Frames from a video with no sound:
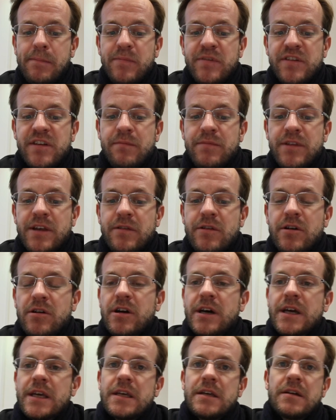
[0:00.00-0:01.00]
something that
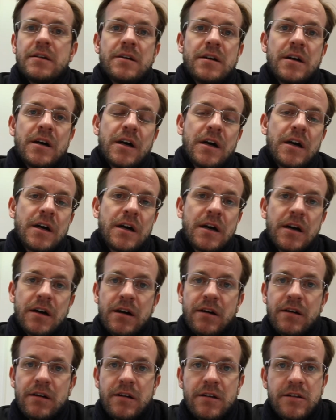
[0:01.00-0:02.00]
I
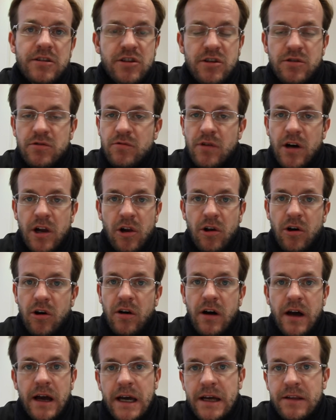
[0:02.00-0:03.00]
do a
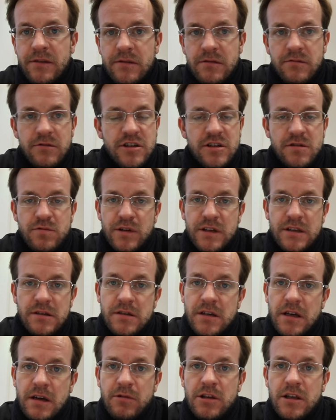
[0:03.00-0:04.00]
lot and just wanted to
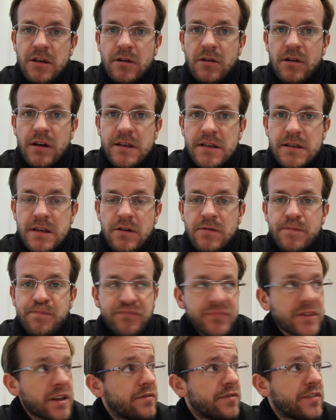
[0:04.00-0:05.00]
share with you guys. So
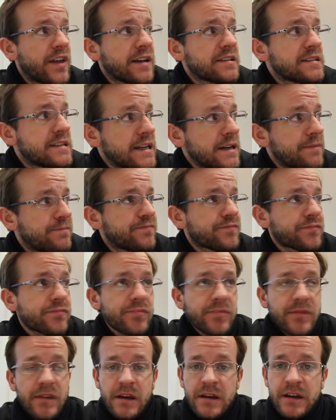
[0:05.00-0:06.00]
that's it,
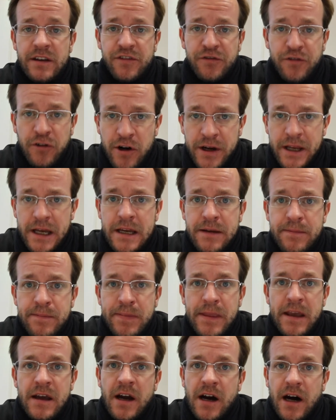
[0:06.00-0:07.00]
it's Friday.
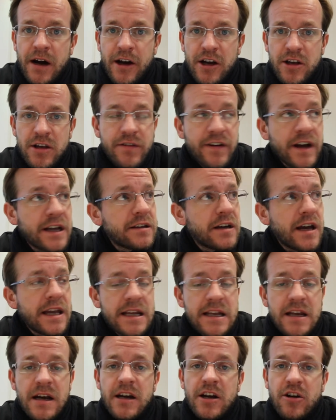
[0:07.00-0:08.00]
I hope you've had
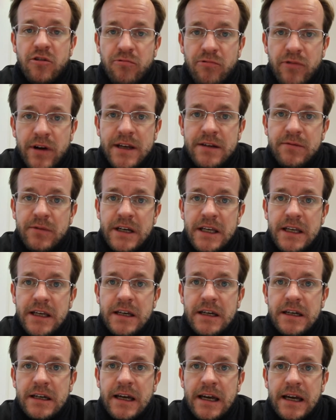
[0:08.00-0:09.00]
a great
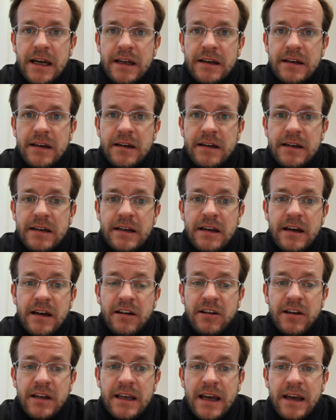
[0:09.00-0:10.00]
week and
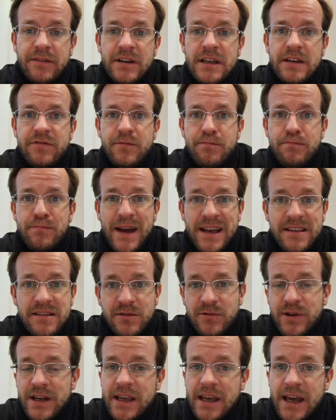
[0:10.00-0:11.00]
are gonna have an even
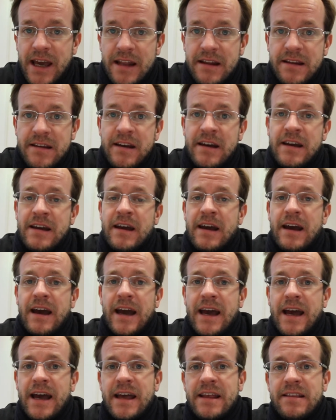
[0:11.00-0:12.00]
better weekend,
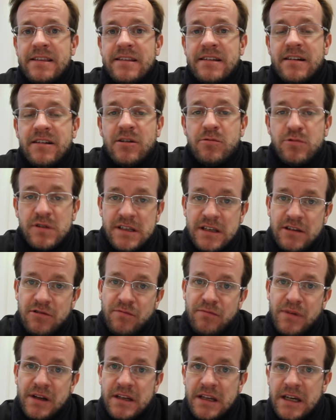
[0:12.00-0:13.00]
and I will see you
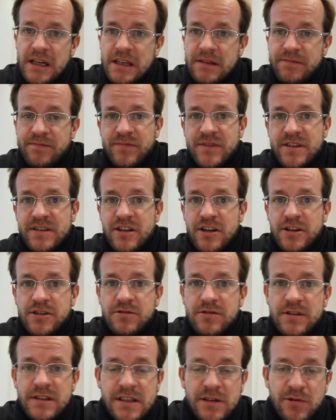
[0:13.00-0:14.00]
on Monday. So
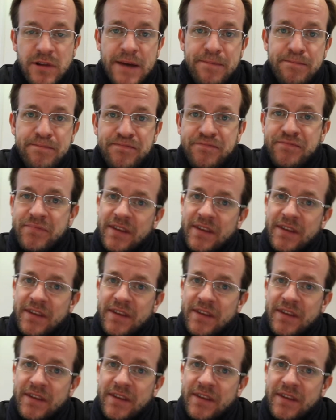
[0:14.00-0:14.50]
until then,